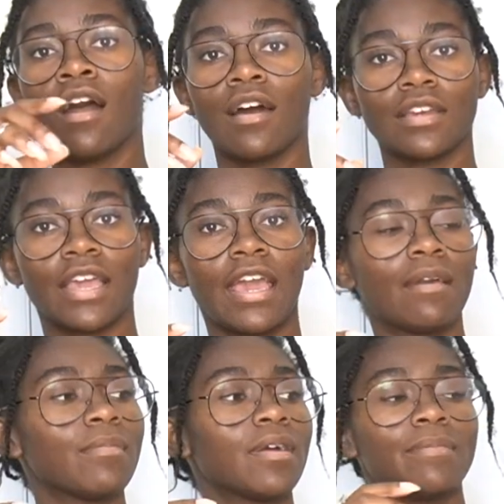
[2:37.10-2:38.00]
on
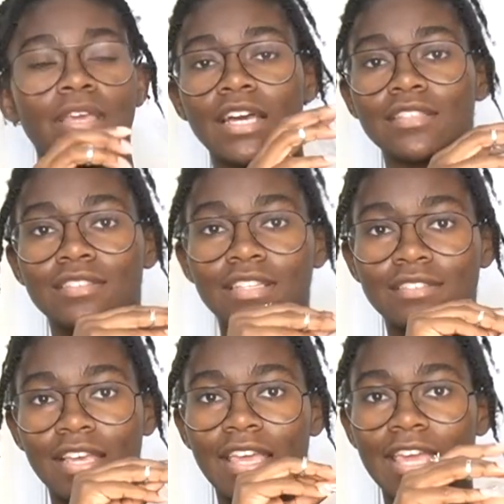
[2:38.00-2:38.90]
camera because it's
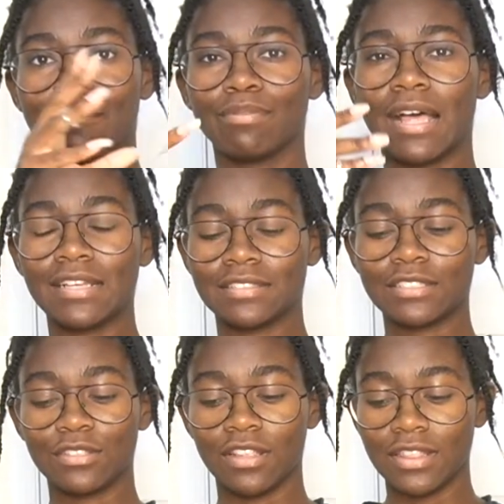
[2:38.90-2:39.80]
like in plastic,
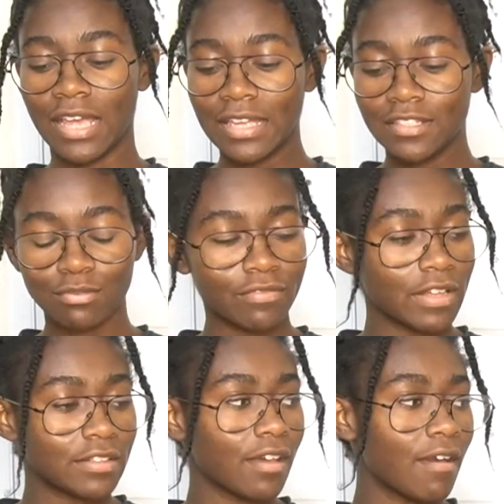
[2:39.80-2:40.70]
so the light is
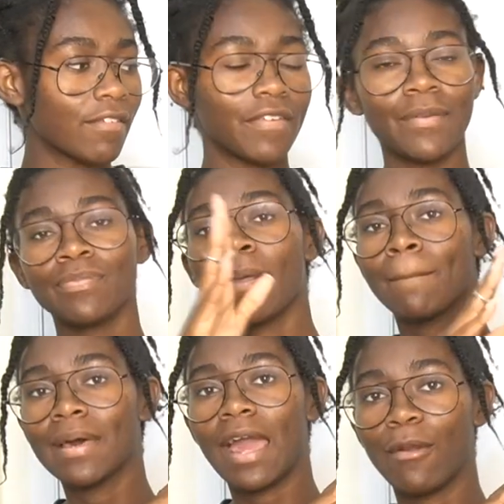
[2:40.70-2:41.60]
reflecting off of it,
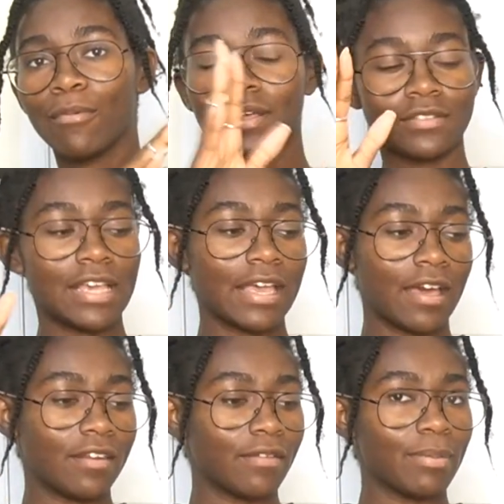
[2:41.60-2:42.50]
but I will take it
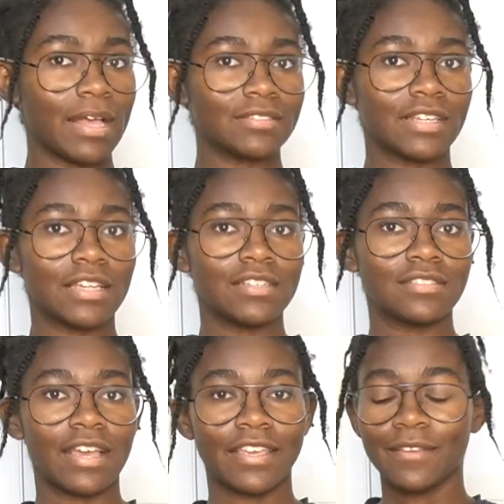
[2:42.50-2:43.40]
out of the plastic in a
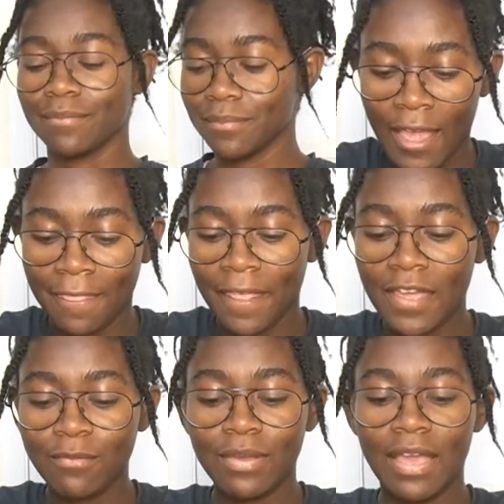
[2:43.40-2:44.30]
second. And
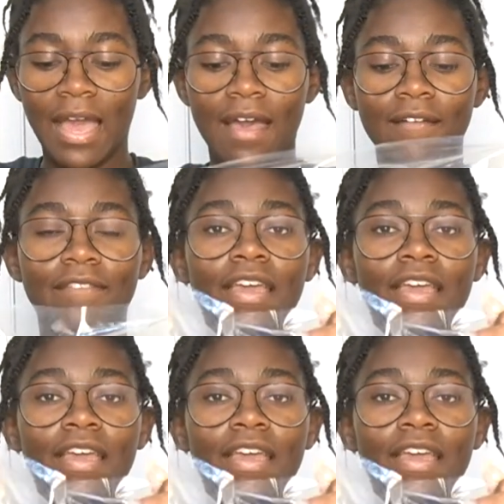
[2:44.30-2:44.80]
then we have